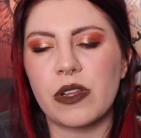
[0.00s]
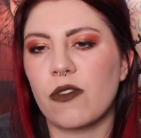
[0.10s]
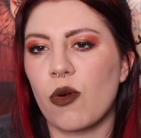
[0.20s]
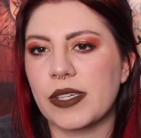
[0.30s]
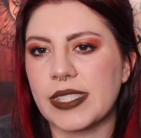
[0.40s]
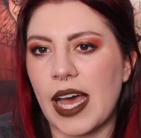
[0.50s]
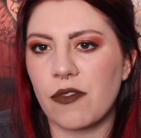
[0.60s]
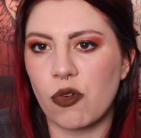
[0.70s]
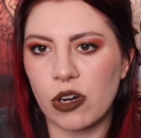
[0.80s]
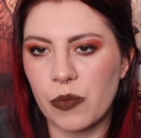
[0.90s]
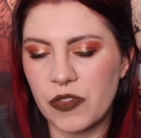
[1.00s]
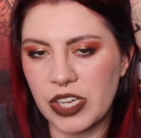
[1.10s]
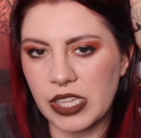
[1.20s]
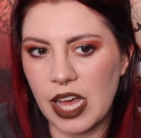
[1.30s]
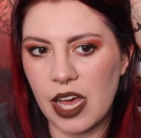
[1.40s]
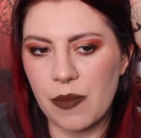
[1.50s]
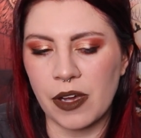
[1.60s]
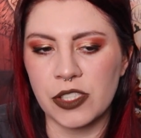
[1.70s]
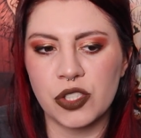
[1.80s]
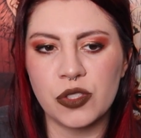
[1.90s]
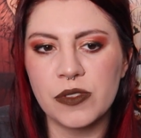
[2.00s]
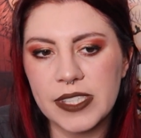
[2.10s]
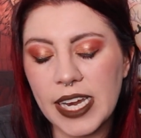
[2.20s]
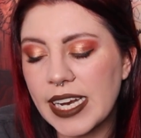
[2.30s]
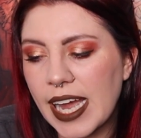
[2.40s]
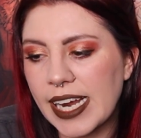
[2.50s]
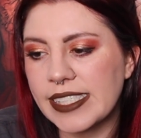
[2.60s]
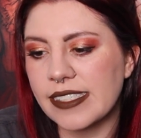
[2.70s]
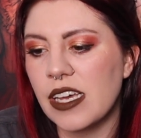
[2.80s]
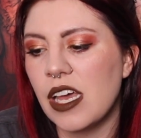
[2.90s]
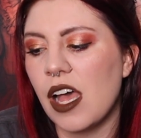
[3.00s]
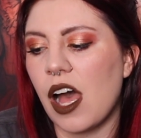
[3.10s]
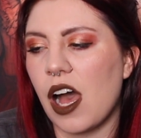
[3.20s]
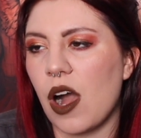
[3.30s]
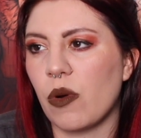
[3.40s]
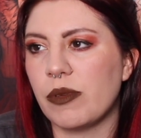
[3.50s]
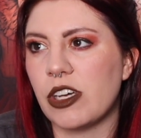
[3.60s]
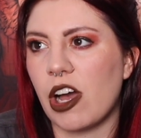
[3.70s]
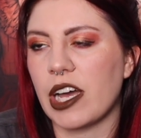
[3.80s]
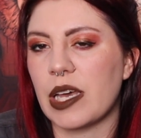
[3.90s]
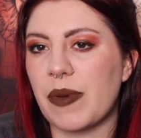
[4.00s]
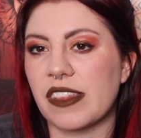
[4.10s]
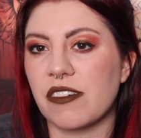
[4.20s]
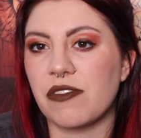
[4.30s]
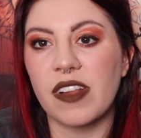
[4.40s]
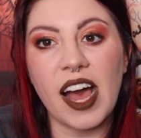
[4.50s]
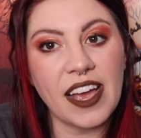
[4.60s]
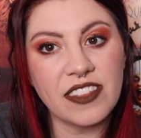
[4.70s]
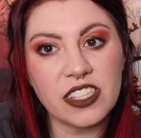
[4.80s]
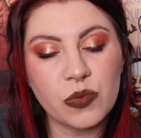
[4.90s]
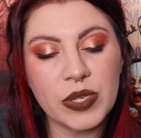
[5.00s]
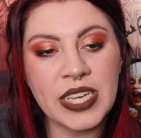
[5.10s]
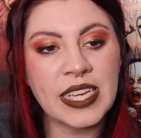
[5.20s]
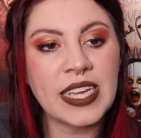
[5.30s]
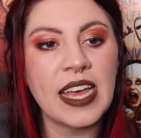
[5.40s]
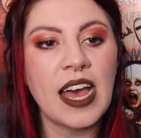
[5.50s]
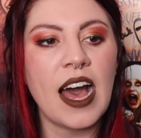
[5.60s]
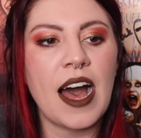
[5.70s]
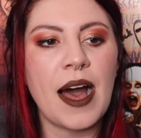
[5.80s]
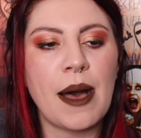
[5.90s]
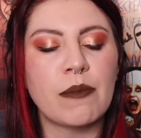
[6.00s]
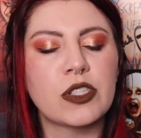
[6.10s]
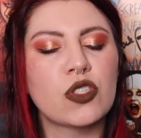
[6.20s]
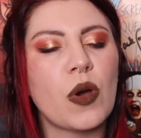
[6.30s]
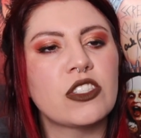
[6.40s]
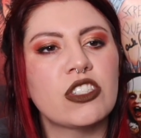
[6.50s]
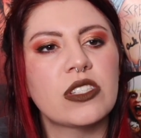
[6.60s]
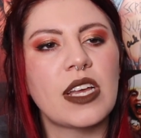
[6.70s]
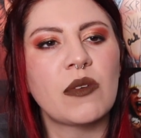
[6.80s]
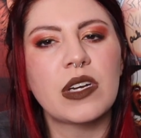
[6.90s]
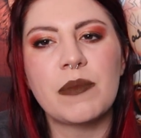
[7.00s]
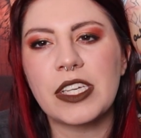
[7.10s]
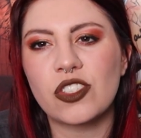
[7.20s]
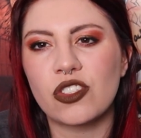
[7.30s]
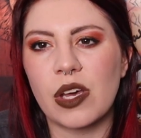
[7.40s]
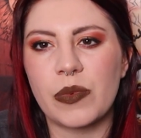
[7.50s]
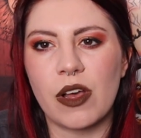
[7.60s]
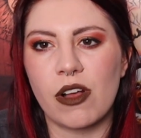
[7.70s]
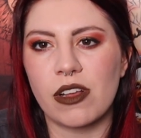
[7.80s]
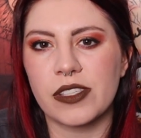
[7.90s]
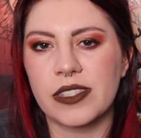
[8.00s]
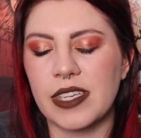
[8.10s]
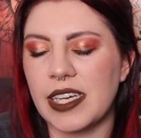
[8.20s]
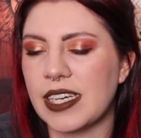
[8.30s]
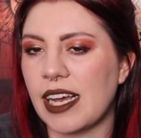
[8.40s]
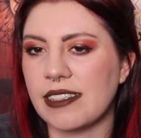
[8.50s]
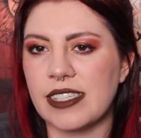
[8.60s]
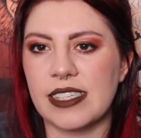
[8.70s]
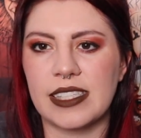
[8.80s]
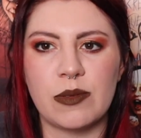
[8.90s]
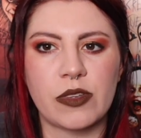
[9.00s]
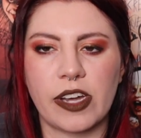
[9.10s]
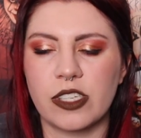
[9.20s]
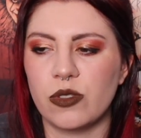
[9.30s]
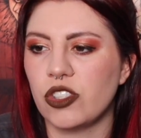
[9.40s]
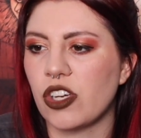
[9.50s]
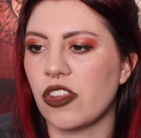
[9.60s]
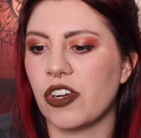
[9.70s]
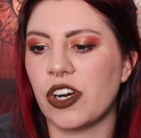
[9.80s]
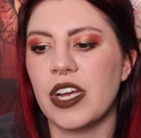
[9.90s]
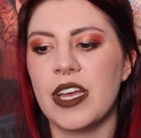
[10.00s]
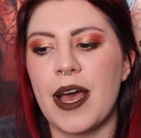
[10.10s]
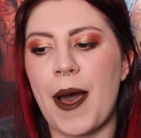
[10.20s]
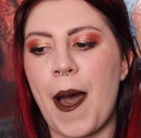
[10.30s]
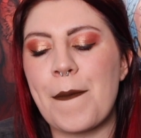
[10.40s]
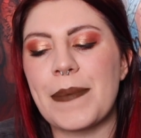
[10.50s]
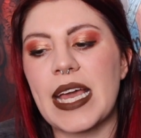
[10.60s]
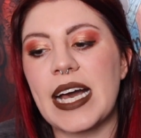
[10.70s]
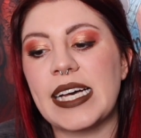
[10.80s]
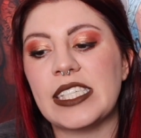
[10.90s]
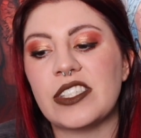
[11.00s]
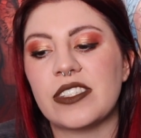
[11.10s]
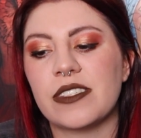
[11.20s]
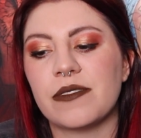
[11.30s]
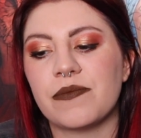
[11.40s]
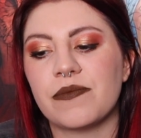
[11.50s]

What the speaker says: We'll of course have Horror Movie Club on Tuesday night. We'll be talking about The Fly this week. So I want to make sure that we all stay connected, keep talking to each other, because